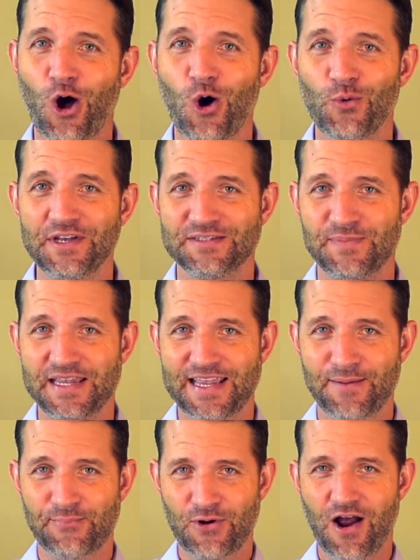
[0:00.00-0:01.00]
always
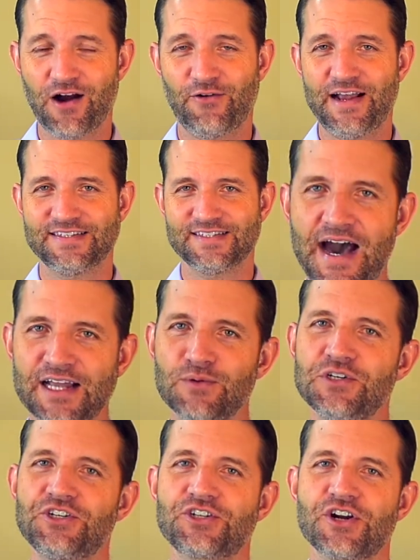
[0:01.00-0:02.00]
making progress, how
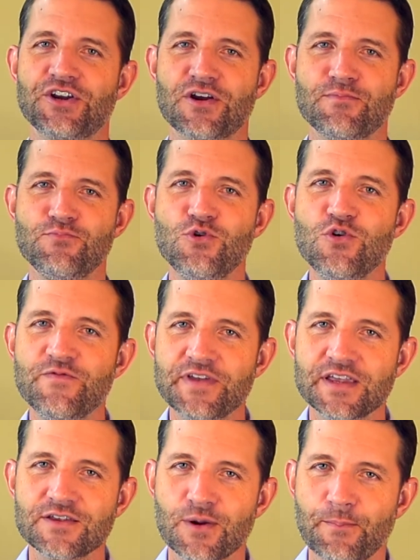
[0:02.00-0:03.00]
to ensure you're
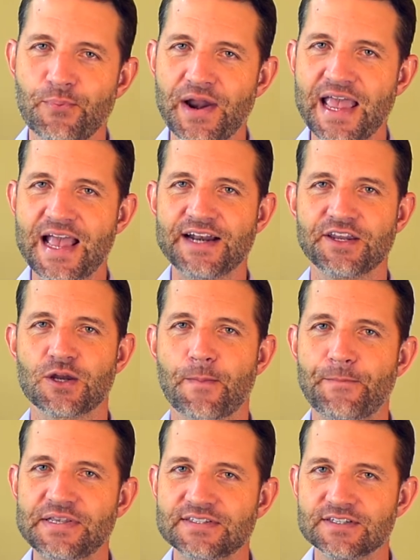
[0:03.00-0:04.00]
moving your brand and your
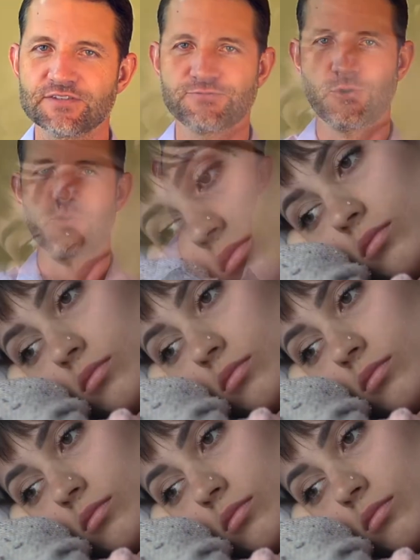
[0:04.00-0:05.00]
business forward,
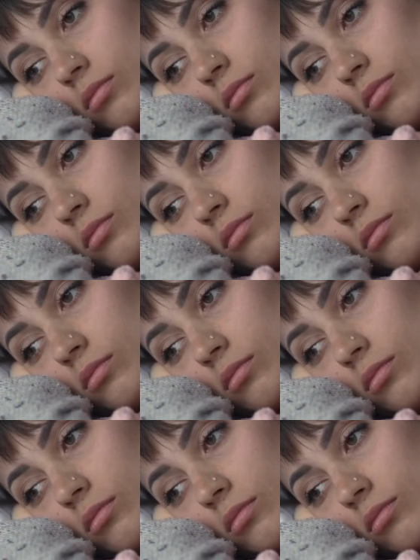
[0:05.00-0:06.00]
especially
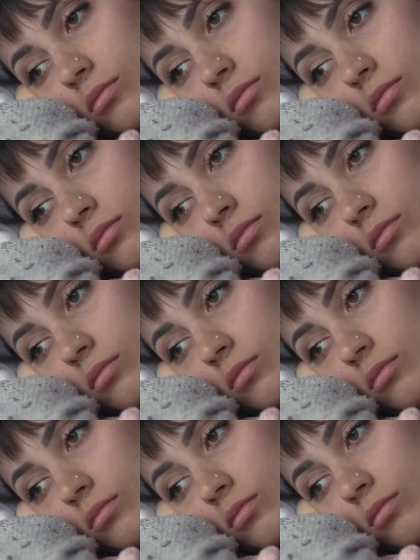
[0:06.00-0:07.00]
when things get
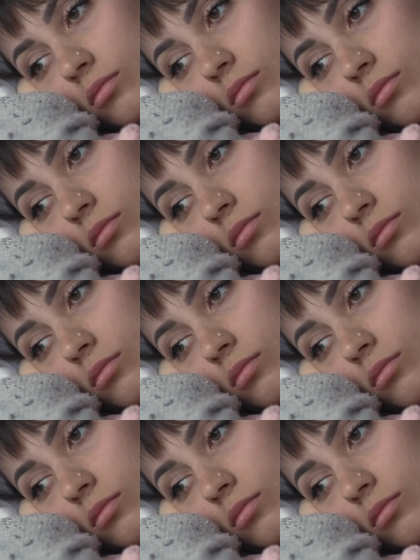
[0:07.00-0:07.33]
overwhelming.